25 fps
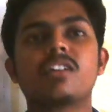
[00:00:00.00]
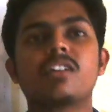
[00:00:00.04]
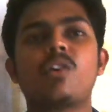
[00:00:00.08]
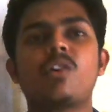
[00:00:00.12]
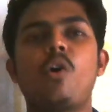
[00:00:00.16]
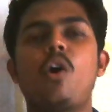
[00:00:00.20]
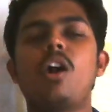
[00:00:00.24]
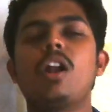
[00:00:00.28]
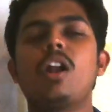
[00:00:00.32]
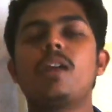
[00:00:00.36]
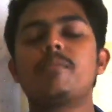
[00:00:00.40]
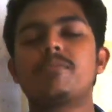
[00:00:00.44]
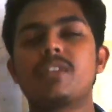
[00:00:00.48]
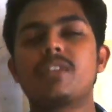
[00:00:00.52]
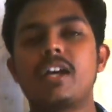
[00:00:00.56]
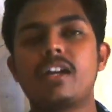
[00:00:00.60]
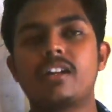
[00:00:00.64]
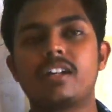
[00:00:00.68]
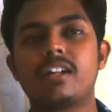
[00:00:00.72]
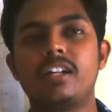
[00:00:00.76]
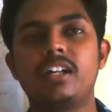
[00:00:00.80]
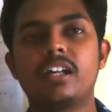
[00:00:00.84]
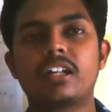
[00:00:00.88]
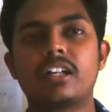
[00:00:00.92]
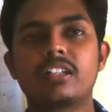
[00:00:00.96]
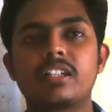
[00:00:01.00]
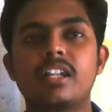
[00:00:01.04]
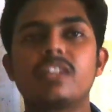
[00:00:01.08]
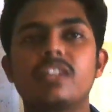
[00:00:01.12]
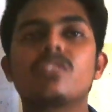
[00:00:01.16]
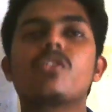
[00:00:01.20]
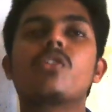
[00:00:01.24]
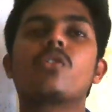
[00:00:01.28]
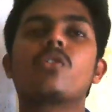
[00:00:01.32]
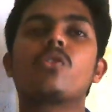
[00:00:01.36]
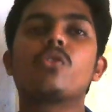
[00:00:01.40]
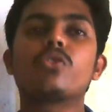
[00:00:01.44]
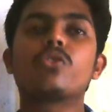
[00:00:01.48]
columns are interchanged
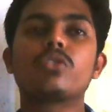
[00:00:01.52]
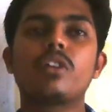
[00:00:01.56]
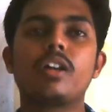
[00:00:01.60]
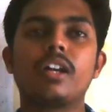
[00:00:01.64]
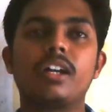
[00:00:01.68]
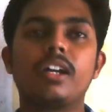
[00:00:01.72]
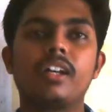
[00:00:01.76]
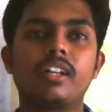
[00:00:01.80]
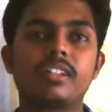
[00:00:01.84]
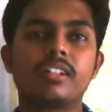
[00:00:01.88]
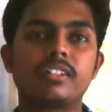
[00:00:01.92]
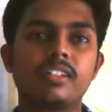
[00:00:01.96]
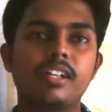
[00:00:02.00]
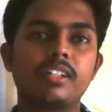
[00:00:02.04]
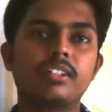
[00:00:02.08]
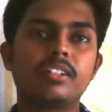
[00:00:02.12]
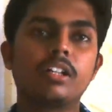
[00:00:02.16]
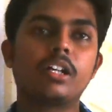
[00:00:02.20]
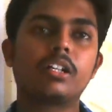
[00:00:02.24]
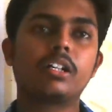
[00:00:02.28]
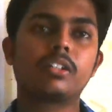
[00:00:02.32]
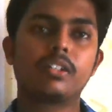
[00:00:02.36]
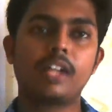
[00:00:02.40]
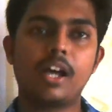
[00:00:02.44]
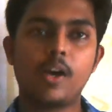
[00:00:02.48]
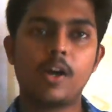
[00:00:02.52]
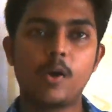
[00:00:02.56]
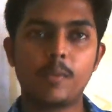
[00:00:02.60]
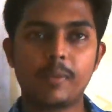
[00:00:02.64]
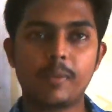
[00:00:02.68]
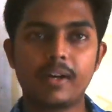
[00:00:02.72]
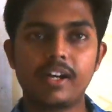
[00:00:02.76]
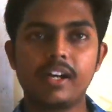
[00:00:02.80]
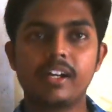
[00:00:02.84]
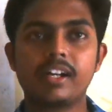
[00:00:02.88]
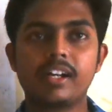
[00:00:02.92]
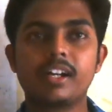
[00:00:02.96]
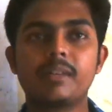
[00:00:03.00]
or rows are interchanged or
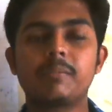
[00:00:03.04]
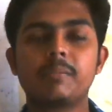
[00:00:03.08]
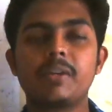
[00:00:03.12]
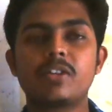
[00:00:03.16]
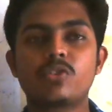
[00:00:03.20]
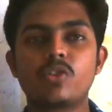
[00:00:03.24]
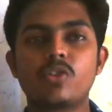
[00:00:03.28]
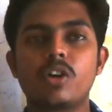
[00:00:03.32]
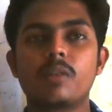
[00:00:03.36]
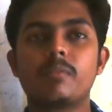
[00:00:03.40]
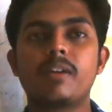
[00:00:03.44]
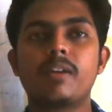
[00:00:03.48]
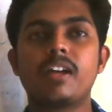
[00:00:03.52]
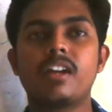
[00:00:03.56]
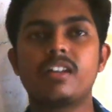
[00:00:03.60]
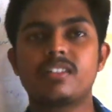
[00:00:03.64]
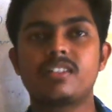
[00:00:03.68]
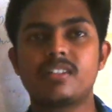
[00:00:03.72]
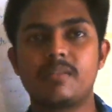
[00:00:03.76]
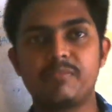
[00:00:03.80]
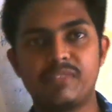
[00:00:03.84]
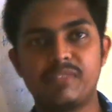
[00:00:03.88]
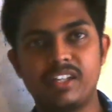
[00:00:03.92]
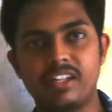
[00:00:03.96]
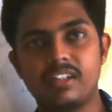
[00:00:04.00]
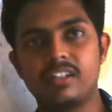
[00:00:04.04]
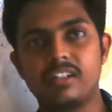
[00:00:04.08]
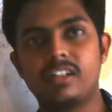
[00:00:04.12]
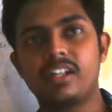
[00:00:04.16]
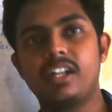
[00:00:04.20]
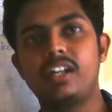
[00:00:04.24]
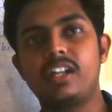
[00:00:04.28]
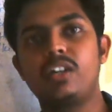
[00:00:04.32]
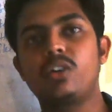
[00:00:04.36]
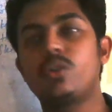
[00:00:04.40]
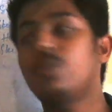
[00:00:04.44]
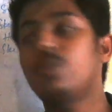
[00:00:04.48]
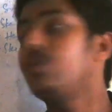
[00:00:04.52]
operated plus or minus something
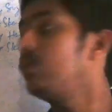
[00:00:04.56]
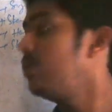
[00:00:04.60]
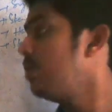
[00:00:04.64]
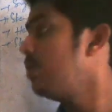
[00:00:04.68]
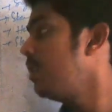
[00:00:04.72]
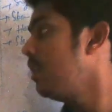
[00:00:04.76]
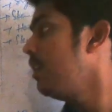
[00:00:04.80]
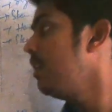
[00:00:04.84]
into,